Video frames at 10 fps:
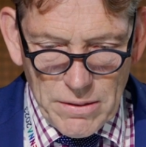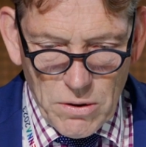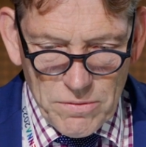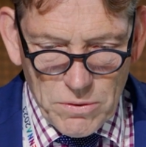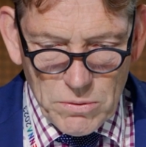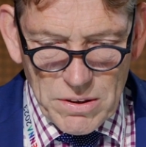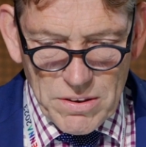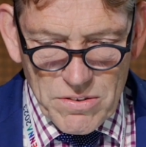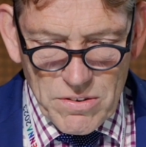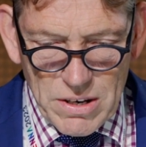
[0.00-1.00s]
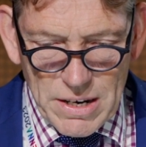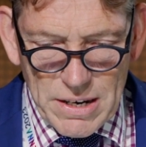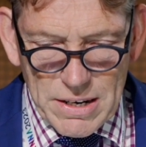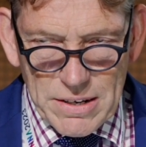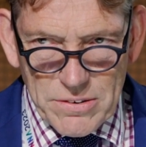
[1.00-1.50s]
You have only this
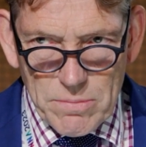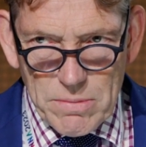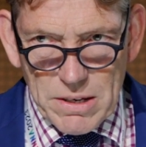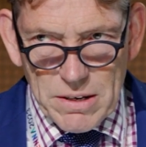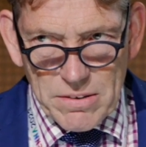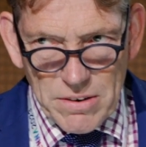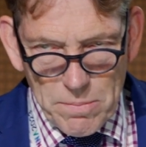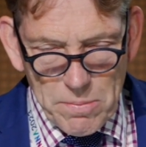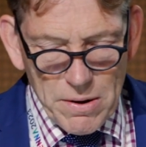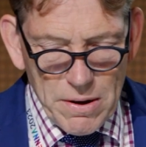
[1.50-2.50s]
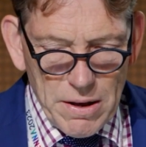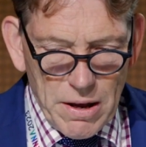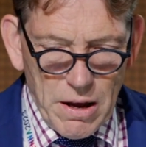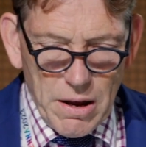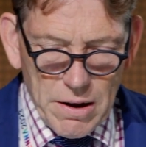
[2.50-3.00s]
little intermediate dip
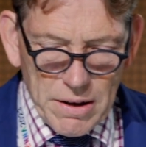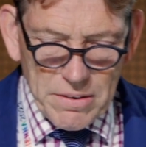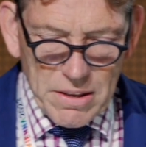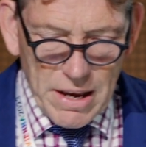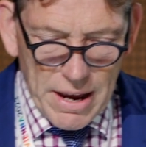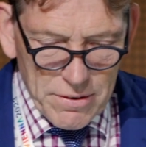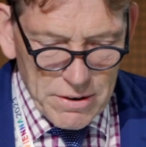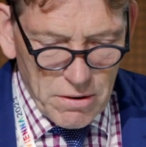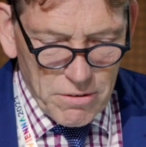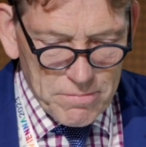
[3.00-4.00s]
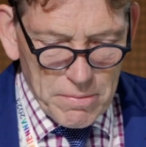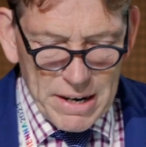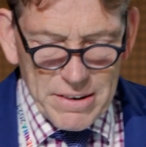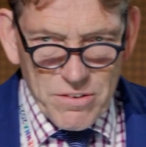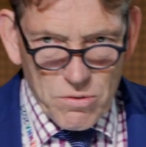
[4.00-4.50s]
in the area of
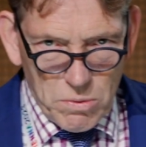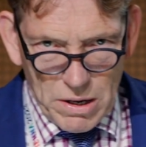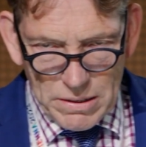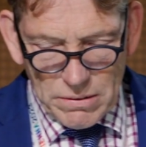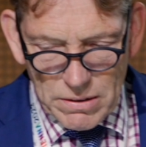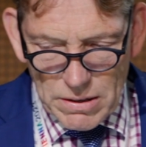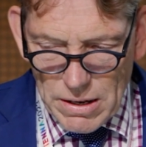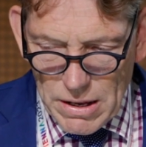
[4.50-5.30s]
-1,